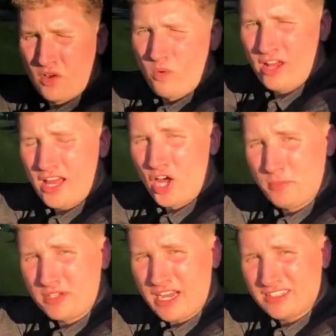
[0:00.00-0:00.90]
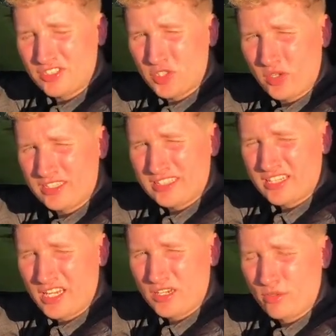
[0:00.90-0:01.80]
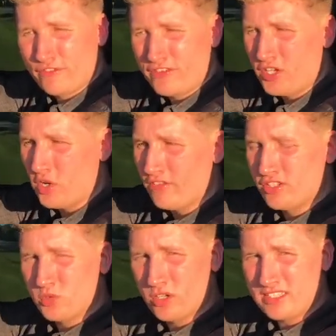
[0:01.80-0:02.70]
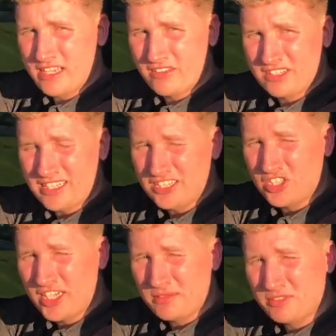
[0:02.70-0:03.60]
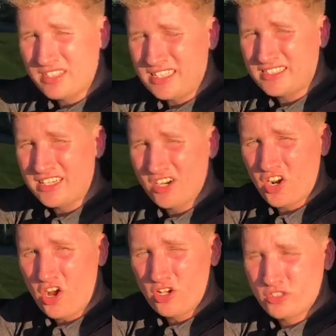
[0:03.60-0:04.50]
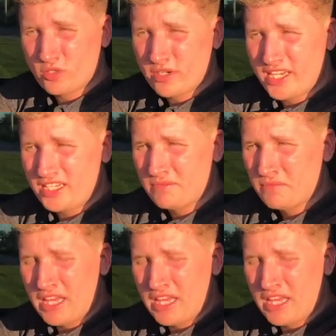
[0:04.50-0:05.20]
Well, I hope you guys enjoyed this review of the 2017 GMC Sierra All-Terrain.